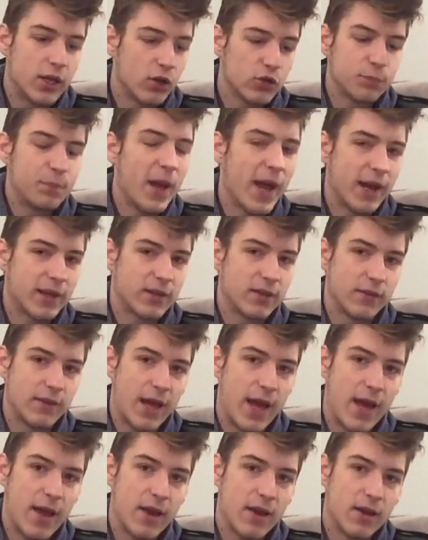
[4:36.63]
He goes back to
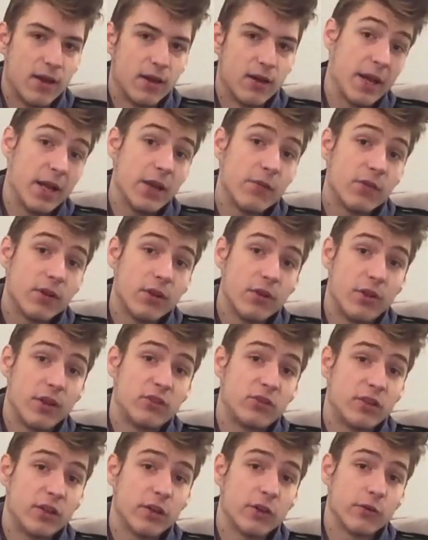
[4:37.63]
that, and even
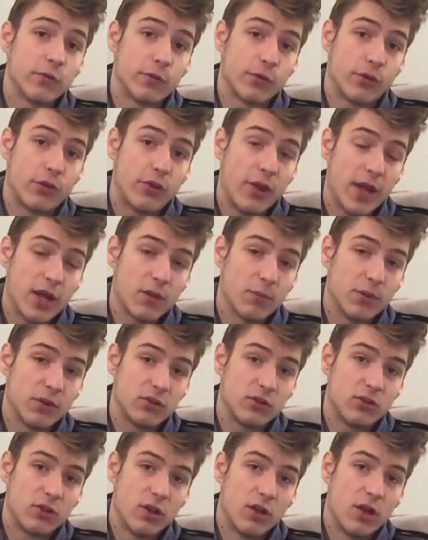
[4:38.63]
this year for
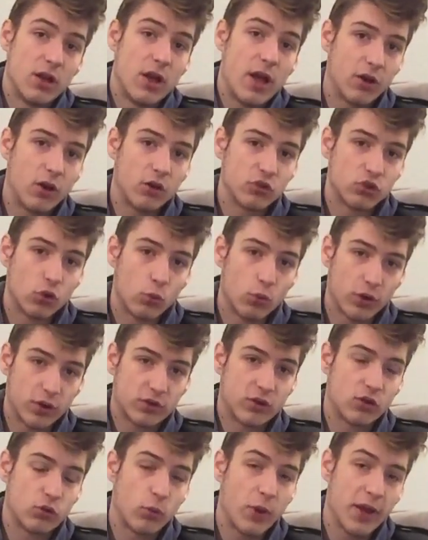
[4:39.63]
Thankmas, and it also
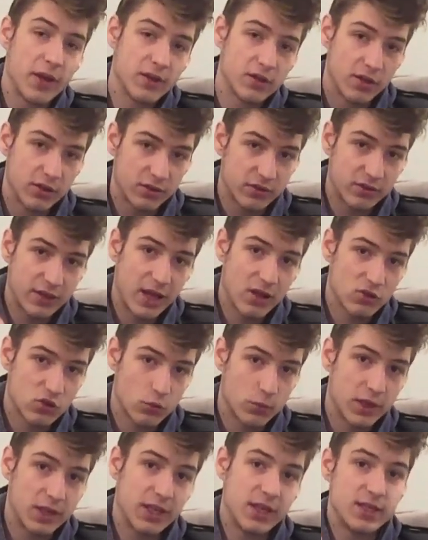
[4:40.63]
works its way into
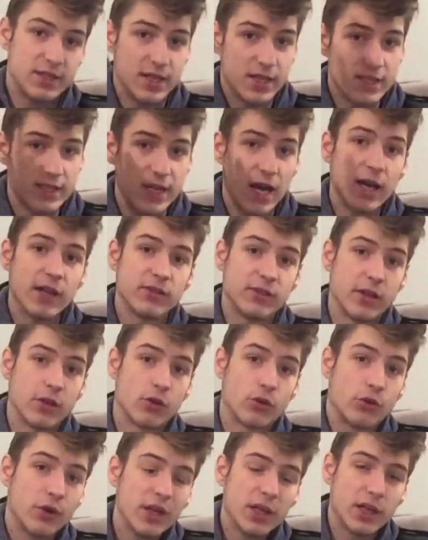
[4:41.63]
Nostalgia Week, he did dye his
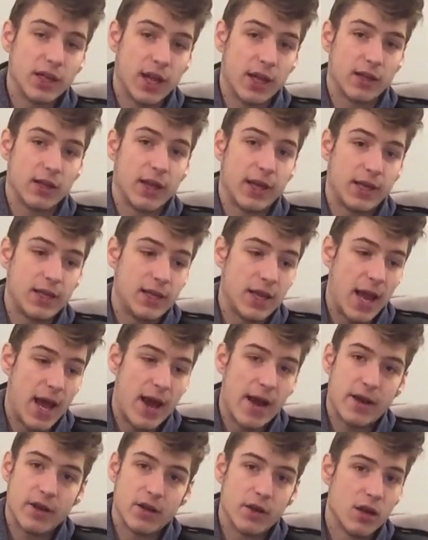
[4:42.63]
hair green again like he
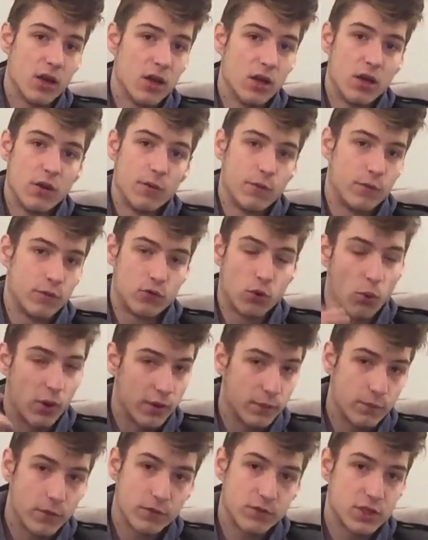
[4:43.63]
had in
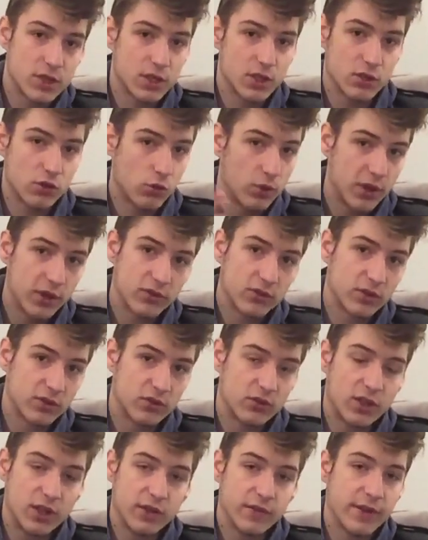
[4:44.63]
2015,
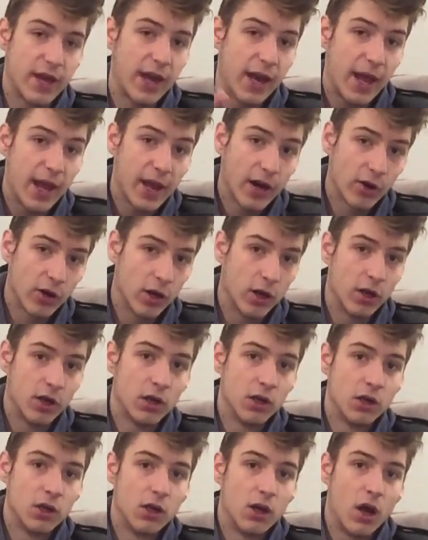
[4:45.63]
2016, that era
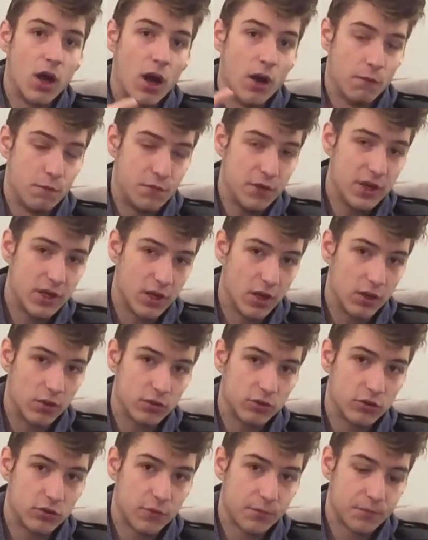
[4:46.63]
of
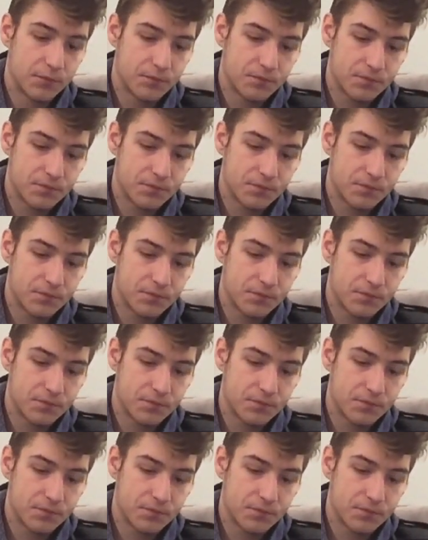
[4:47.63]
videos.